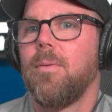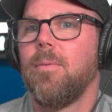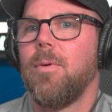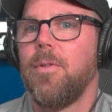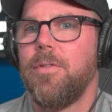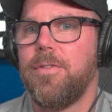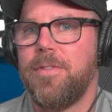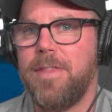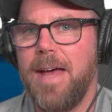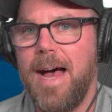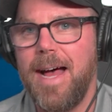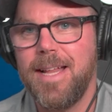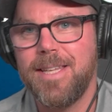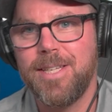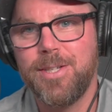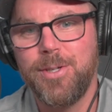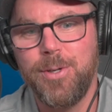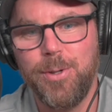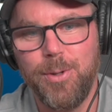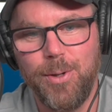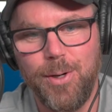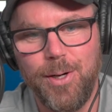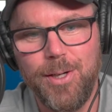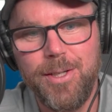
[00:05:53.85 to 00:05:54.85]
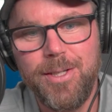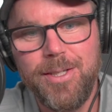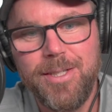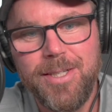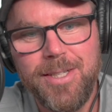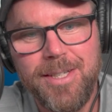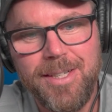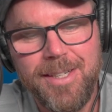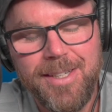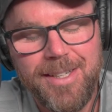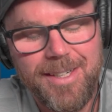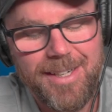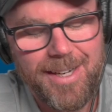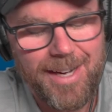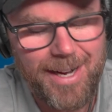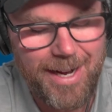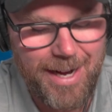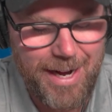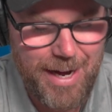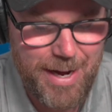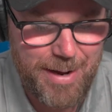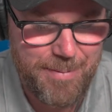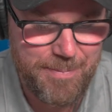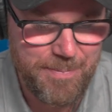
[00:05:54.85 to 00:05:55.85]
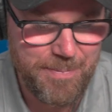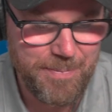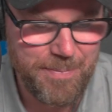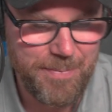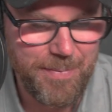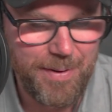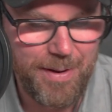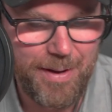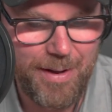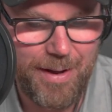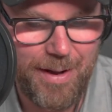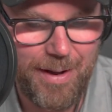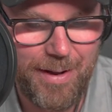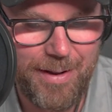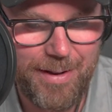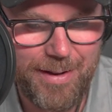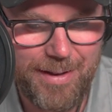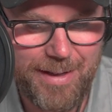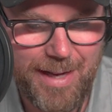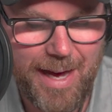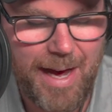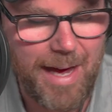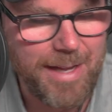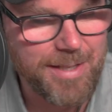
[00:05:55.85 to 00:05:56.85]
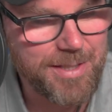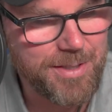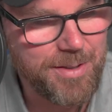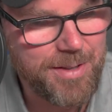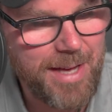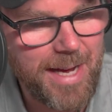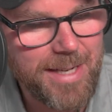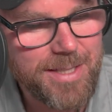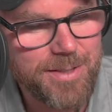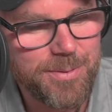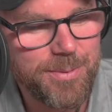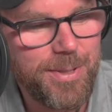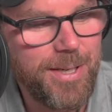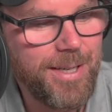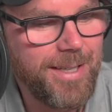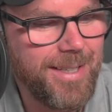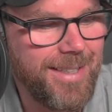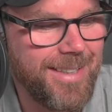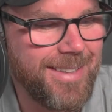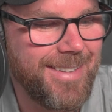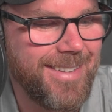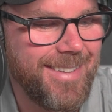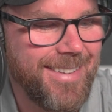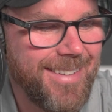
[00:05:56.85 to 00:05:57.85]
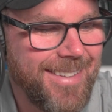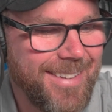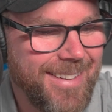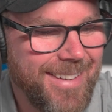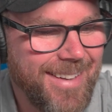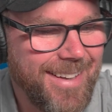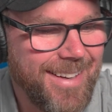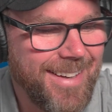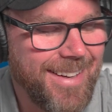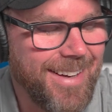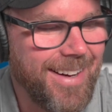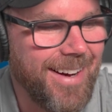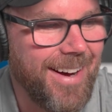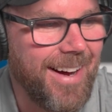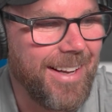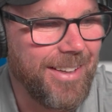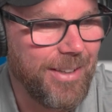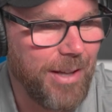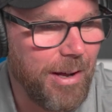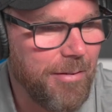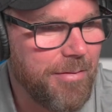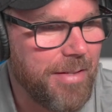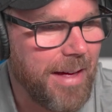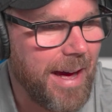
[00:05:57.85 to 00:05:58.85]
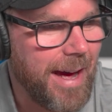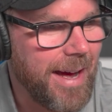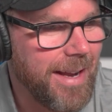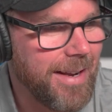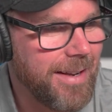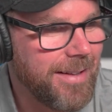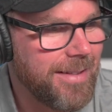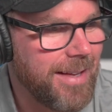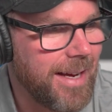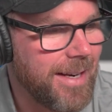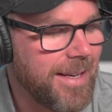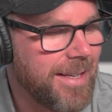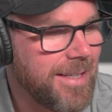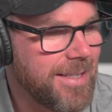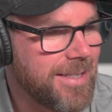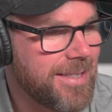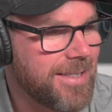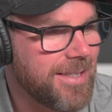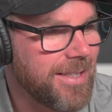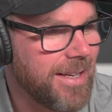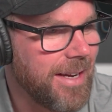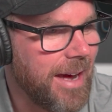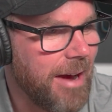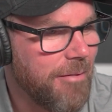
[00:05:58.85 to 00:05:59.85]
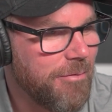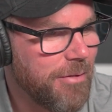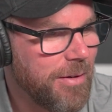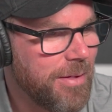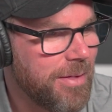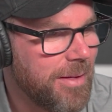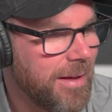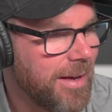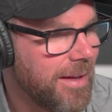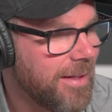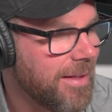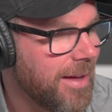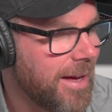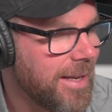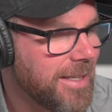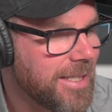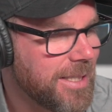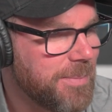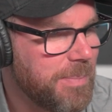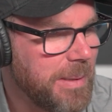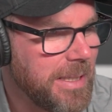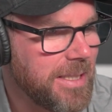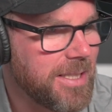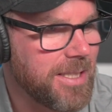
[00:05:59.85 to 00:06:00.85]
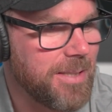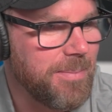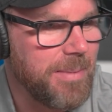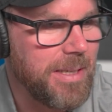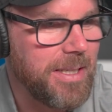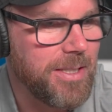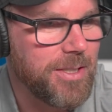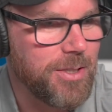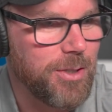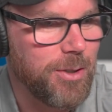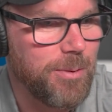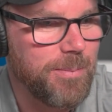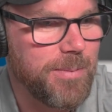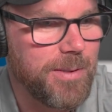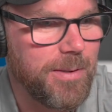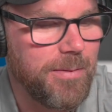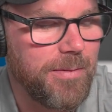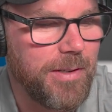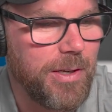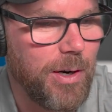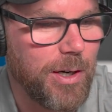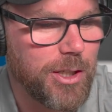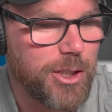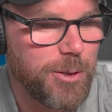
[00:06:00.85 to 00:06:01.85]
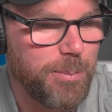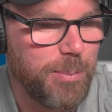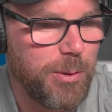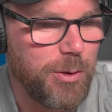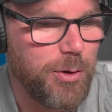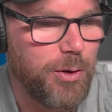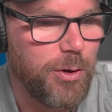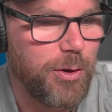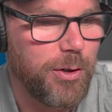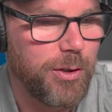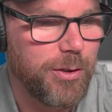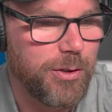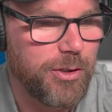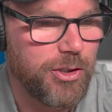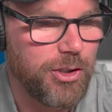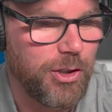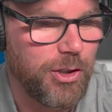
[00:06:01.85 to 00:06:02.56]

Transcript: Well, that's cool. Yeah, so that's I love that. That is everything that speaks to me in terms of an entrepreneurial